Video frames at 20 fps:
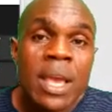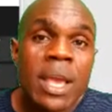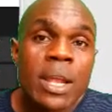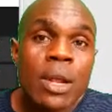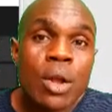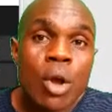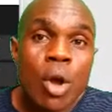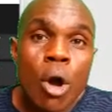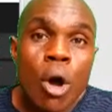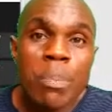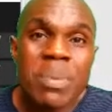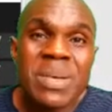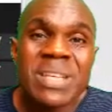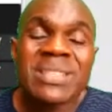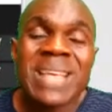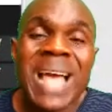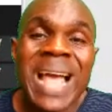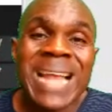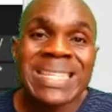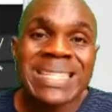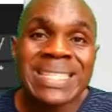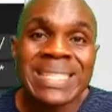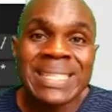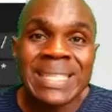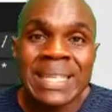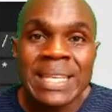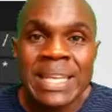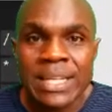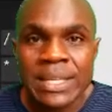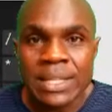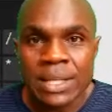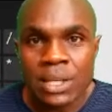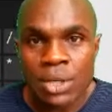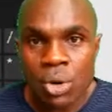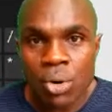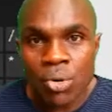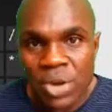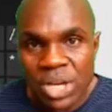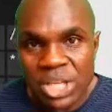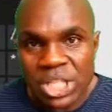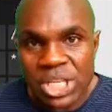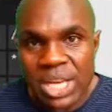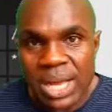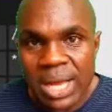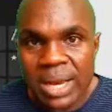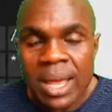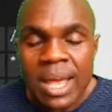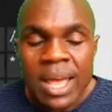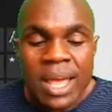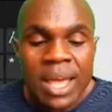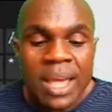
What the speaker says: It copies and deletes the original.